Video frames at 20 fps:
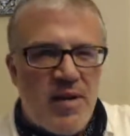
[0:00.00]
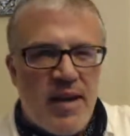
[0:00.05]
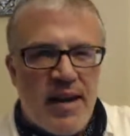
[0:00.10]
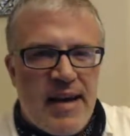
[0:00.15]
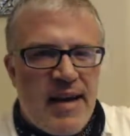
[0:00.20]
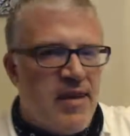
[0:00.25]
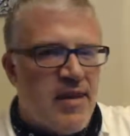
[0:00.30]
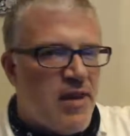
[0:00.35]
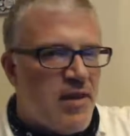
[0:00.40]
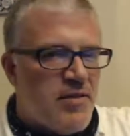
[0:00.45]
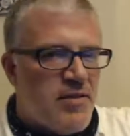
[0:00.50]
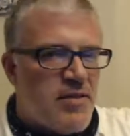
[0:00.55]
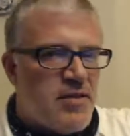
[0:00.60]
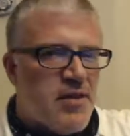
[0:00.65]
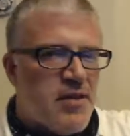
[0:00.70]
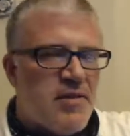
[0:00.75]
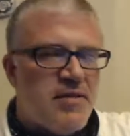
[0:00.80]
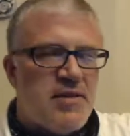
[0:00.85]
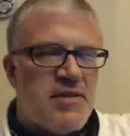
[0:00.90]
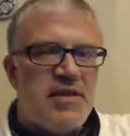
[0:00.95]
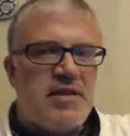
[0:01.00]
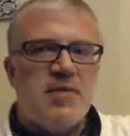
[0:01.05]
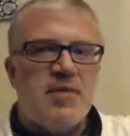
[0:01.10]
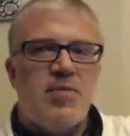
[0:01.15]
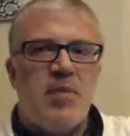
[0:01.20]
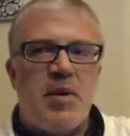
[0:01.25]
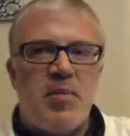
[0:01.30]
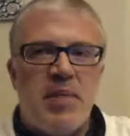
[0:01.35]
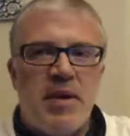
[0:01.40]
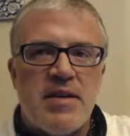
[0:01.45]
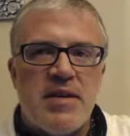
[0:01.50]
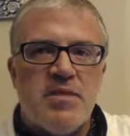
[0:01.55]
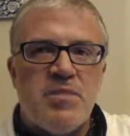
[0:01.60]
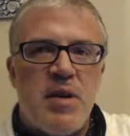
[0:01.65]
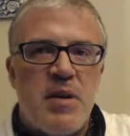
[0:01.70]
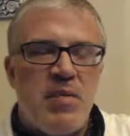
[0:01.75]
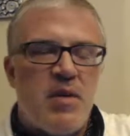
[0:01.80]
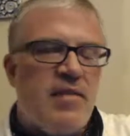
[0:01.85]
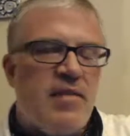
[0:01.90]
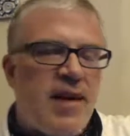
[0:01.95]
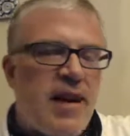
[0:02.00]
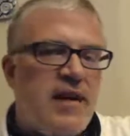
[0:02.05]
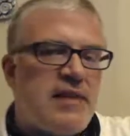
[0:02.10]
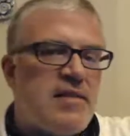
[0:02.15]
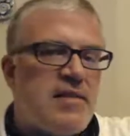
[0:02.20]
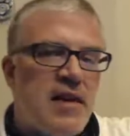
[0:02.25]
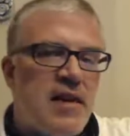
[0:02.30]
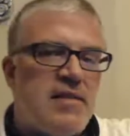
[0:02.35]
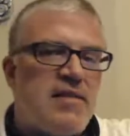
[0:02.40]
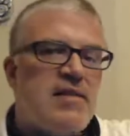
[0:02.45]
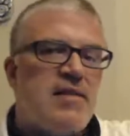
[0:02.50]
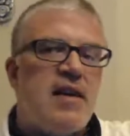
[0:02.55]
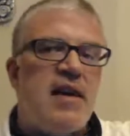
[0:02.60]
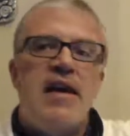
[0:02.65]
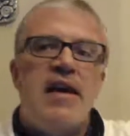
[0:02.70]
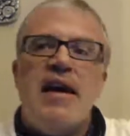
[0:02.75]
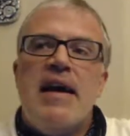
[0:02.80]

Like I love the services, but because people have asked us.